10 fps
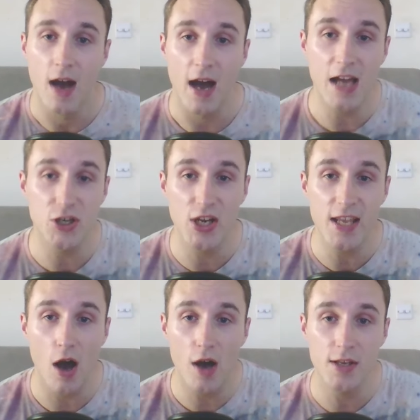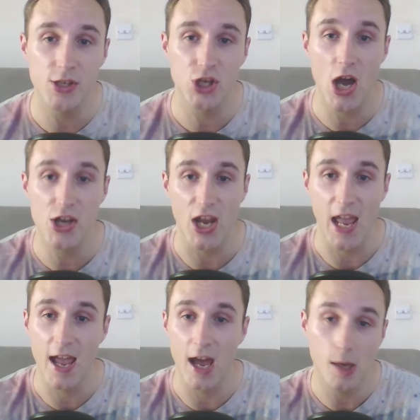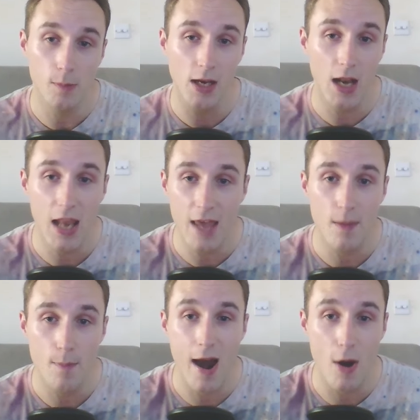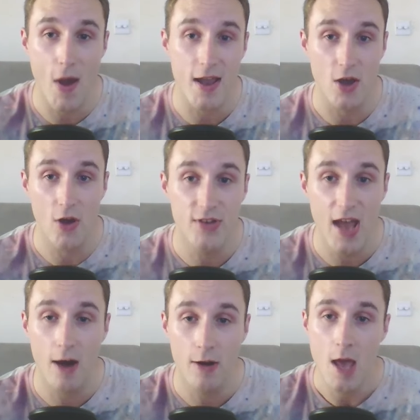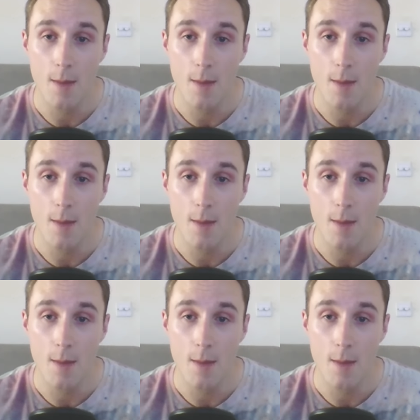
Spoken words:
I actually undercharge it here, and I'm going to let the Marowak go down